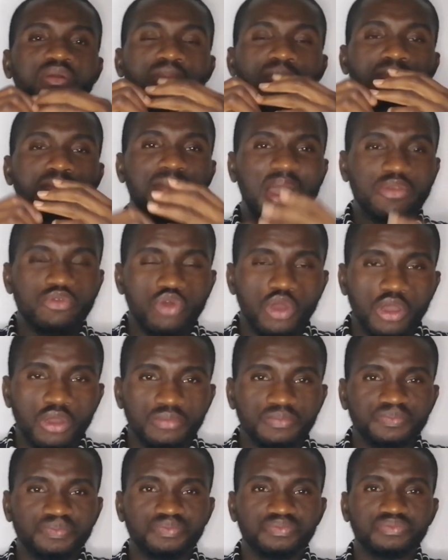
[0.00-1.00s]

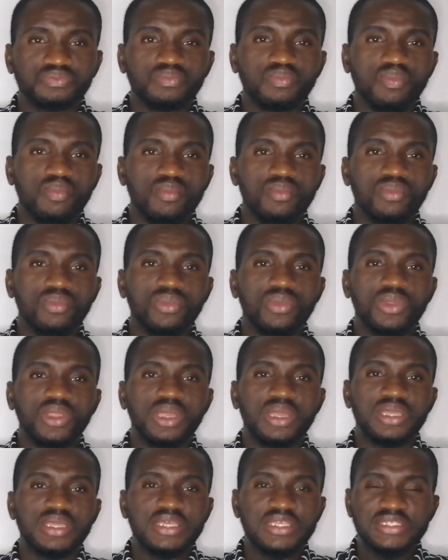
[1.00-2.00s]
Manure
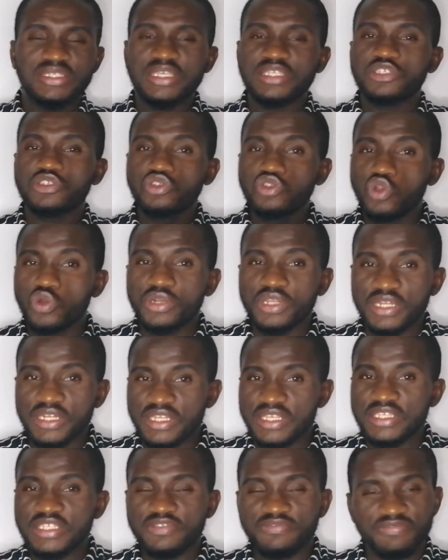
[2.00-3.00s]
is a slow
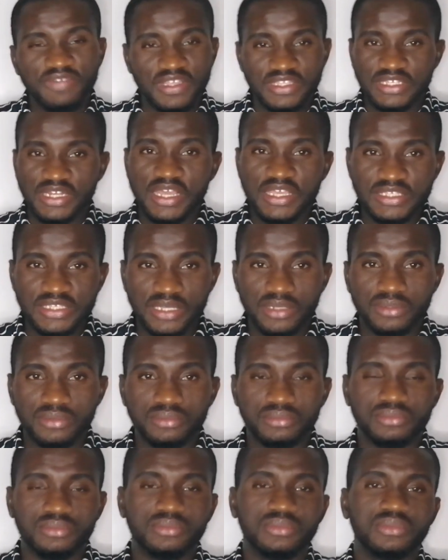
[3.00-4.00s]
release fertilizer.
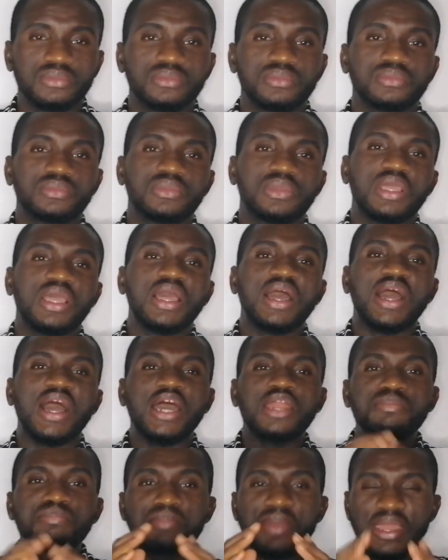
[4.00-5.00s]

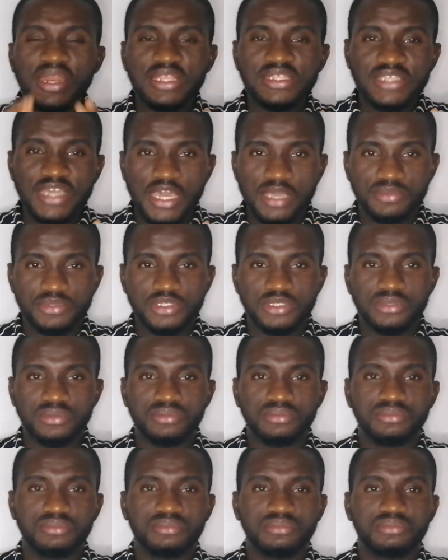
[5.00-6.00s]
And many times,
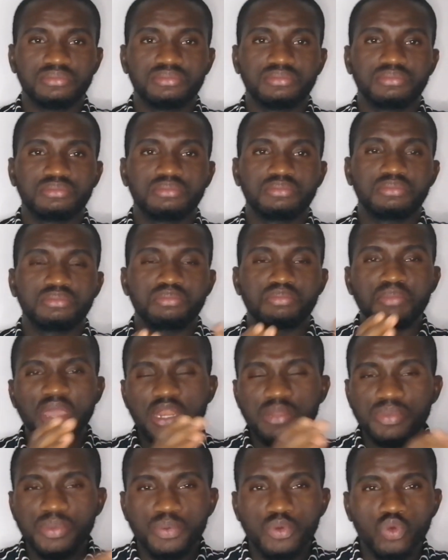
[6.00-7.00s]

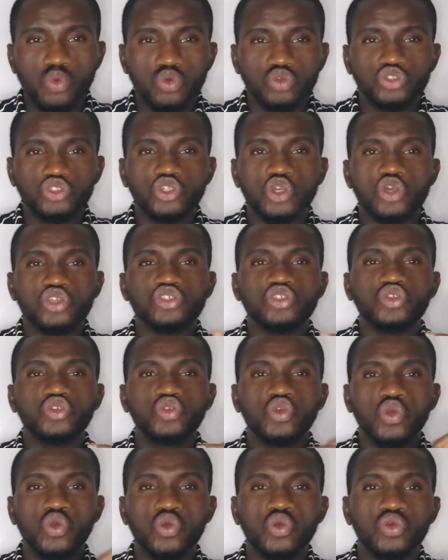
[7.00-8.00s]
many people will just
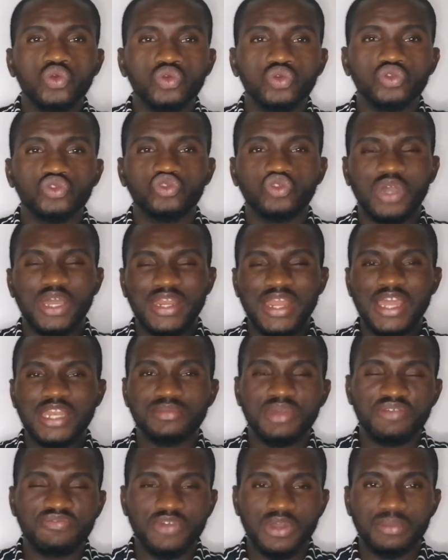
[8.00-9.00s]
go to an
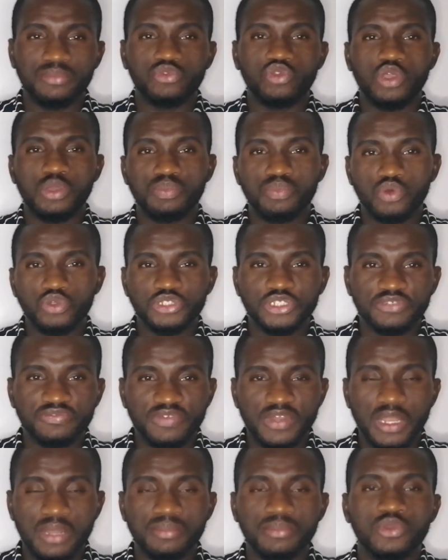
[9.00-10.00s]
animal farm, to a poultry
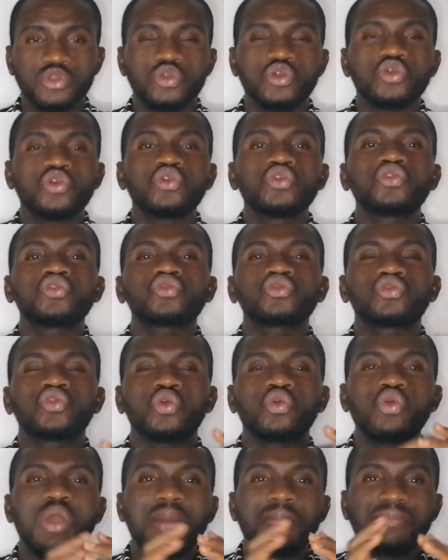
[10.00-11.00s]
farm, to
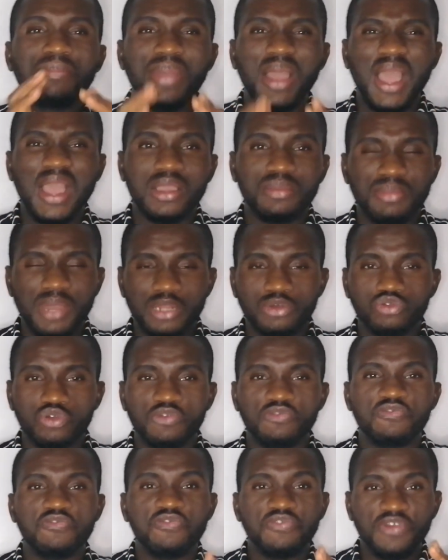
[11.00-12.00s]
go and pack manure
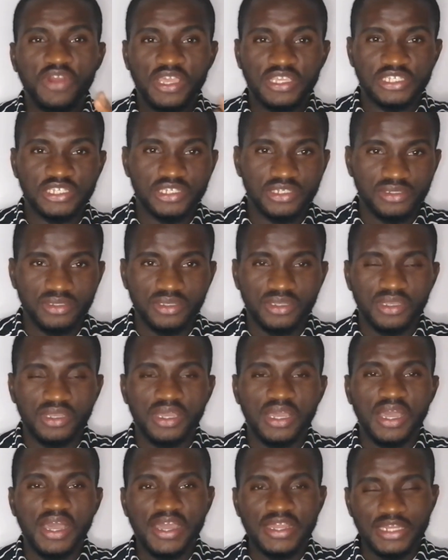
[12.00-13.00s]
fresh,
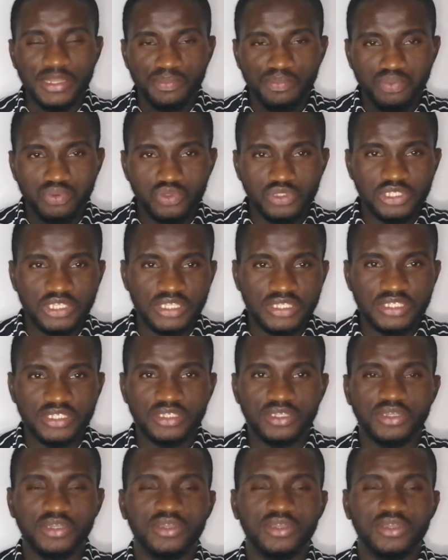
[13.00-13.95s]
and they put it